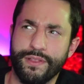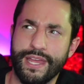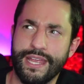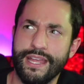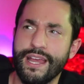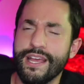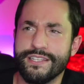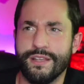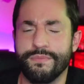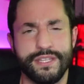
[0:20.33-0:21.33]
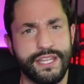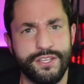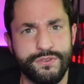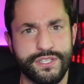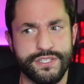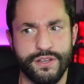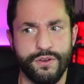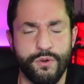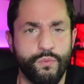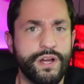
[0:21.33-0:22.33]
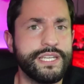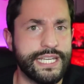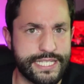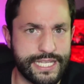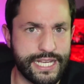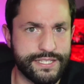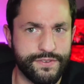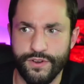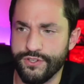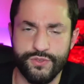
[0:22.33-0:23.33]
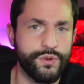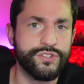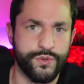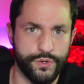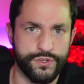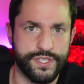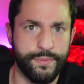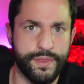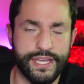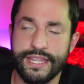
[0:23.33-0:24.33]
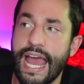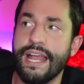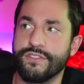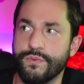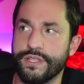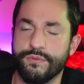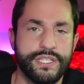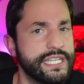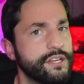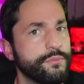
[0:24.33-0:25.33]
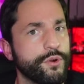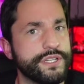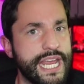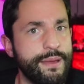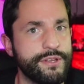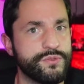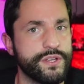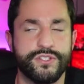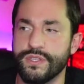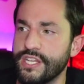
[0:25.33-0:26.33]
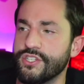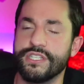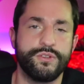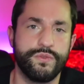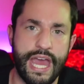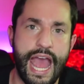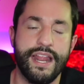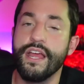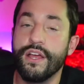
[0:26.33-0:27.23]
play something that uses a, a 1d6 or a short sword or something. And that's what they would deal more damage with, so they should do that.